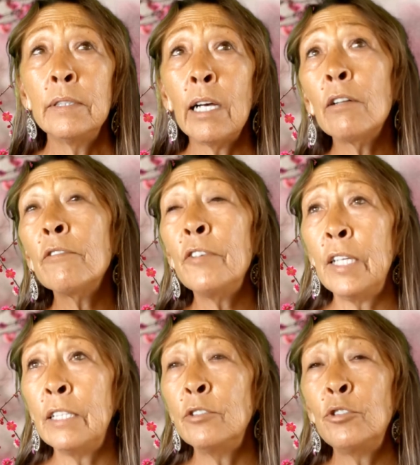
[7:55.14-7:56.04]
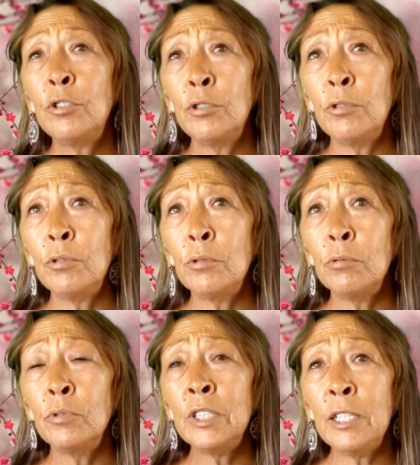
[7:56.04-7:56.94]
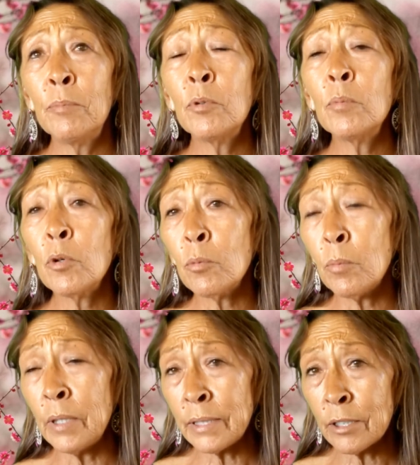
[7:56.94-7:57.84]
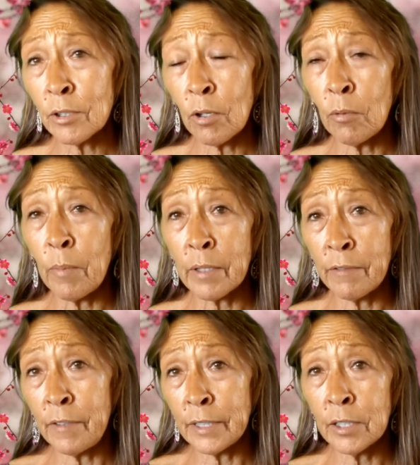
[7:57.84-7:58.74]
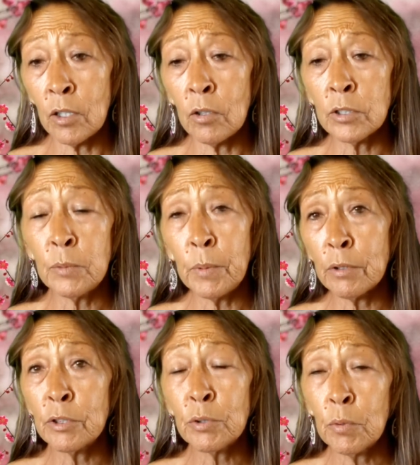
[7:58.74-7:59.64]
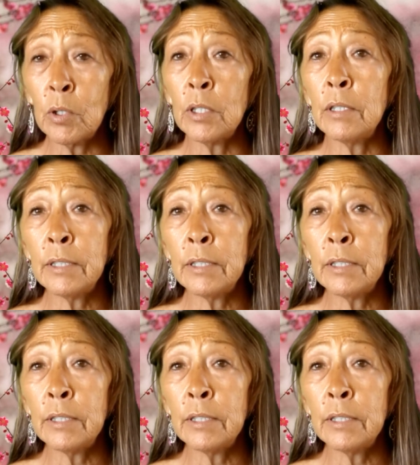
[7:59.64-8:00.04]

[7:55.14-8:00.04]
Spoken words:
delve into deeper, more mystical, metaphysical, spiritual